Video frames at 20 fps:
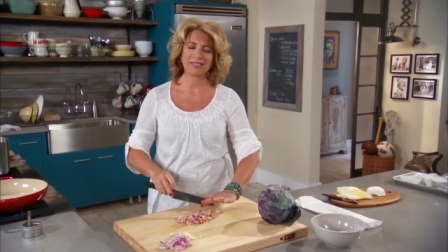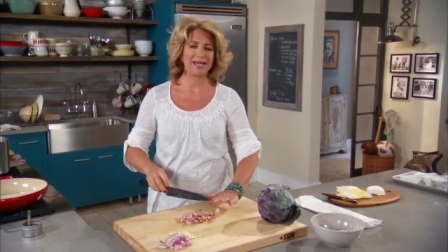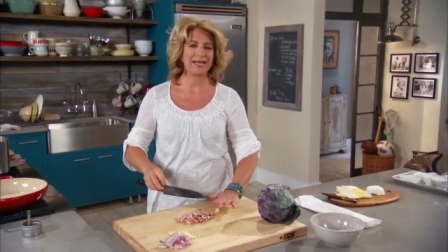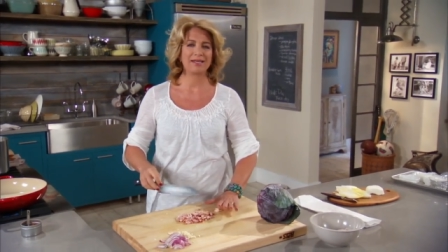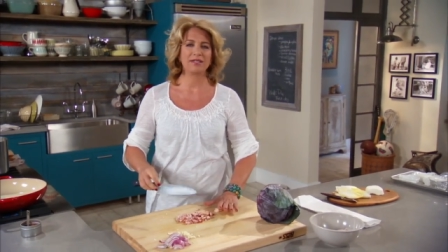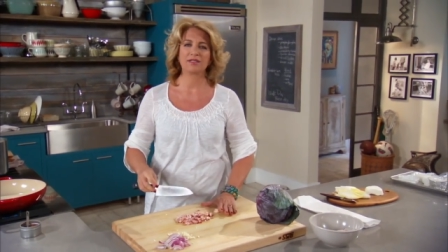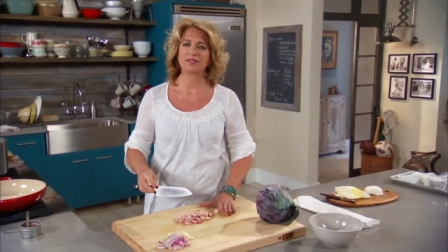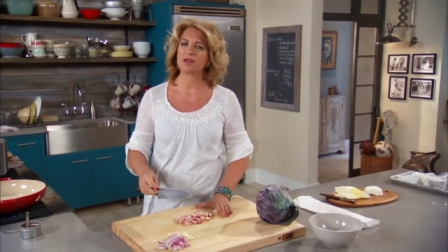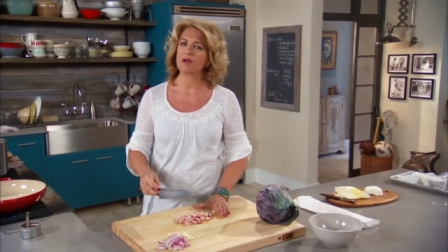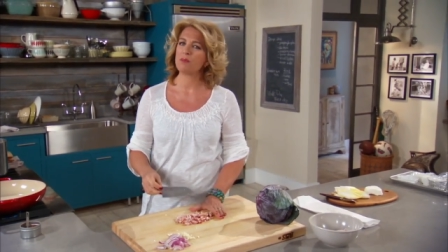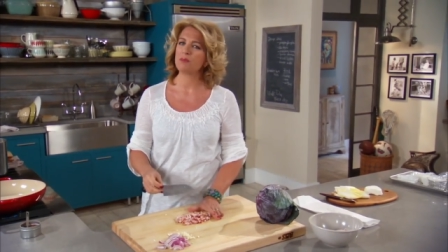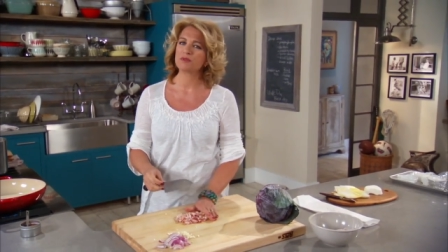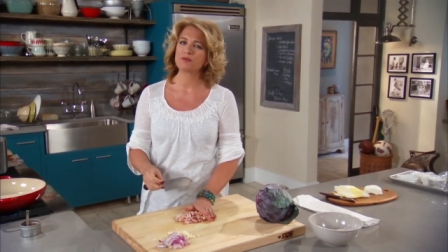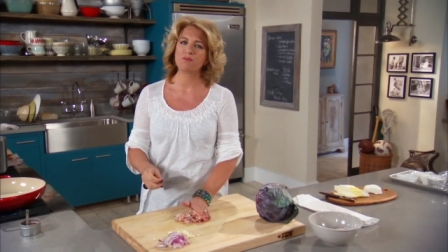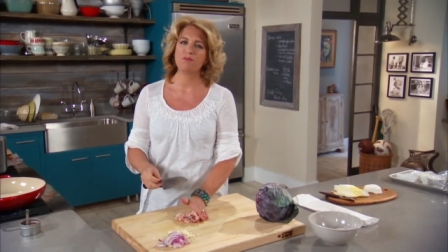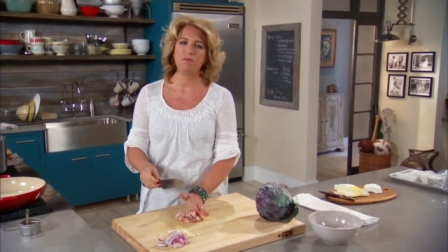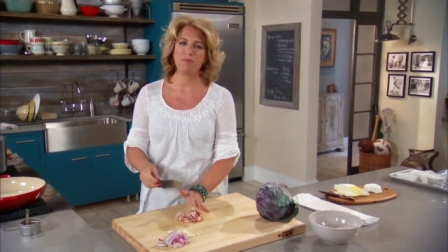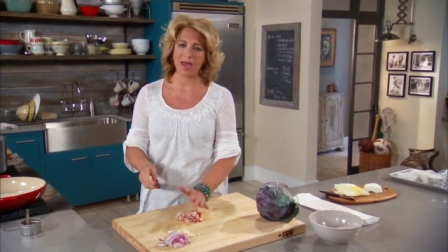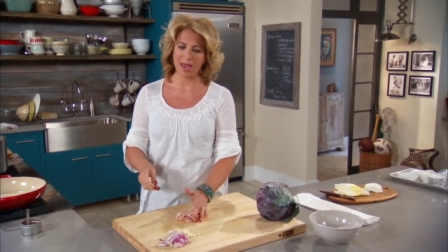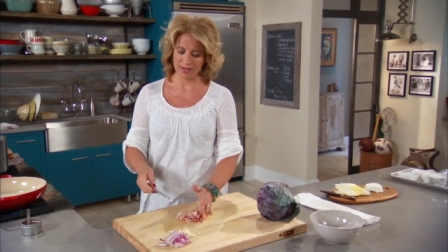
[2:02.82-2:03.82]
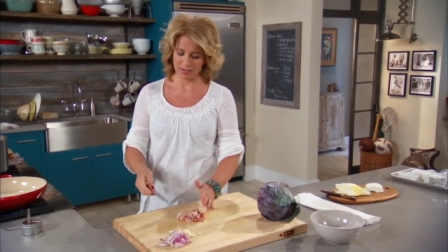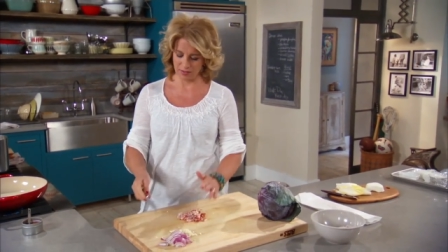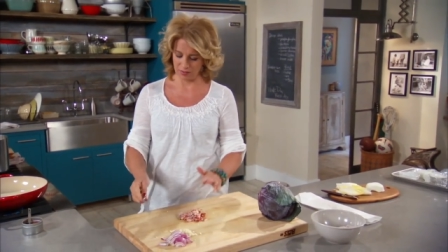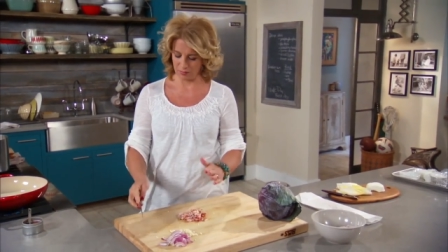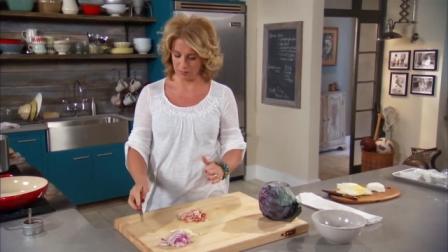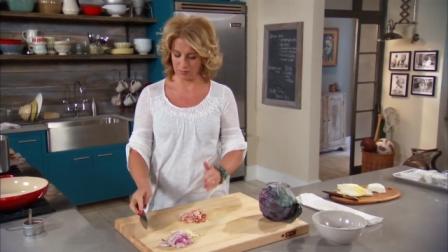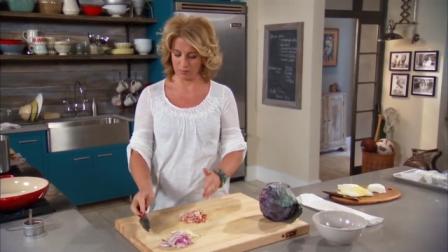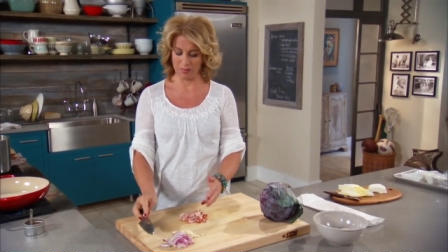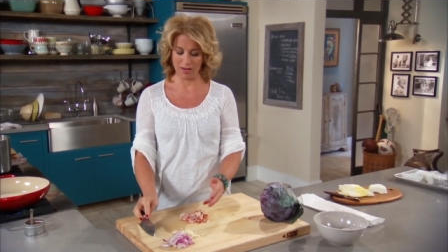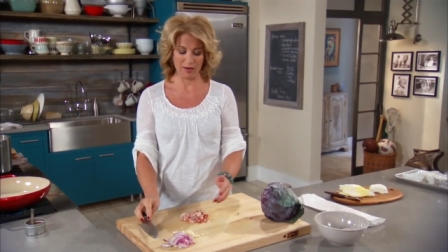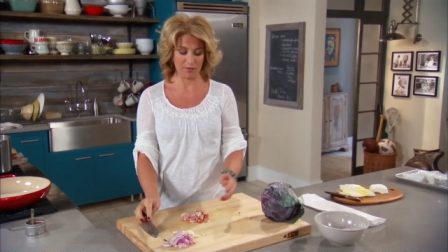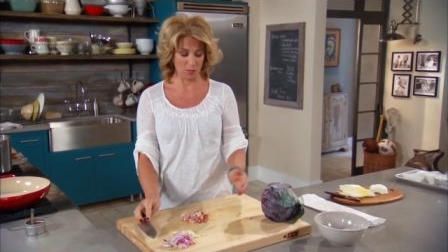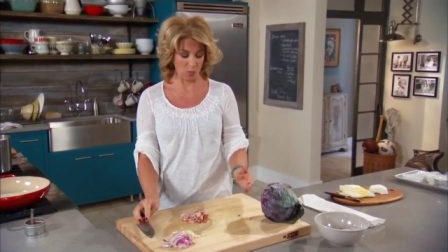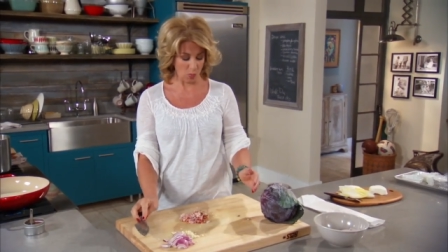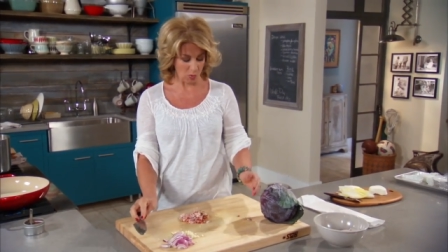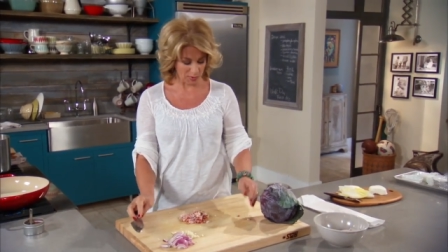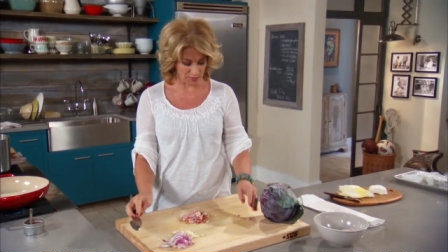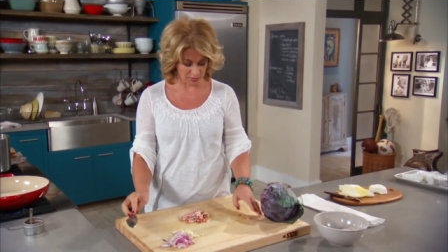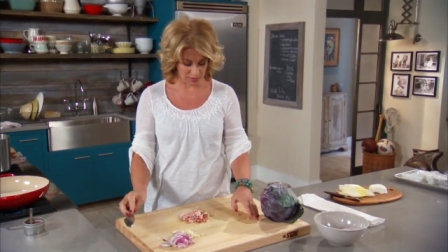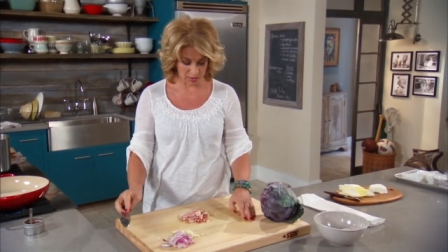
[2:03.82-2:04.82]
I can just almost bet you, no matter
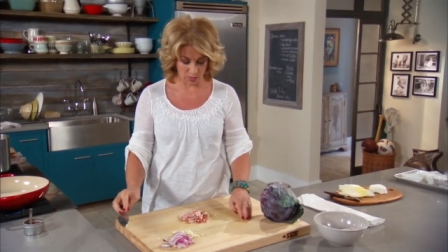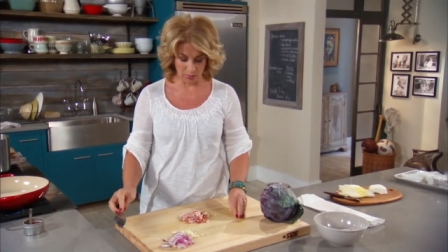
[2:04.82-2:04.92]
what's